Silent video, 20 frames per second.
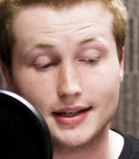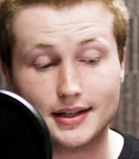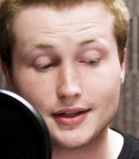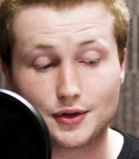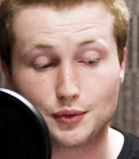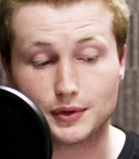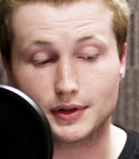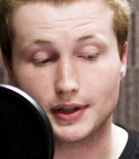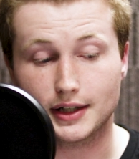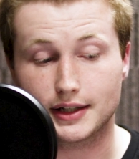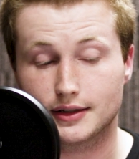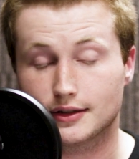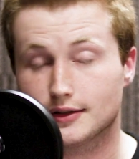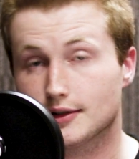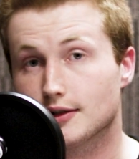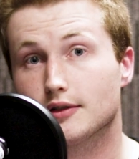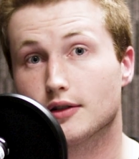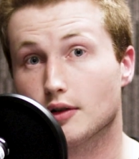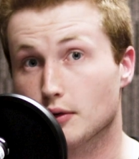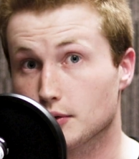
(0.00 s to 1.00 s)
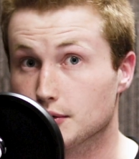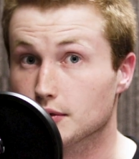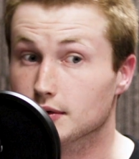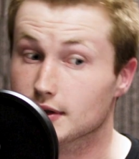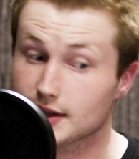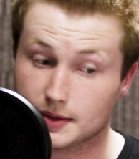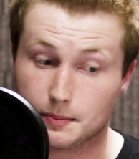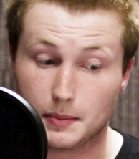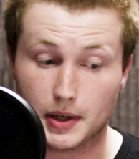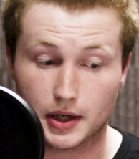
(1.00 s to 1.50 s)
is related to
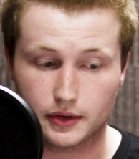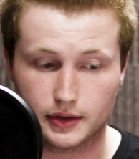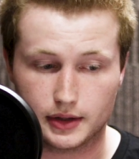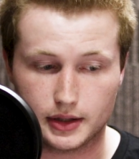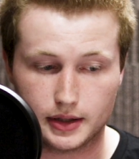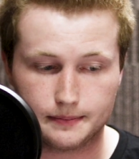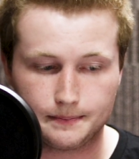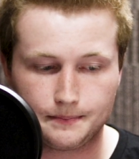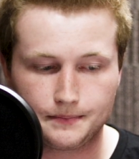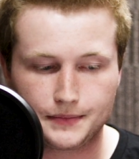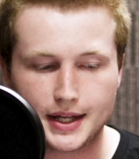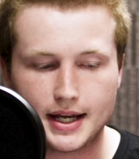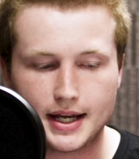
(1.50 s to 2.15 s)
social disparity.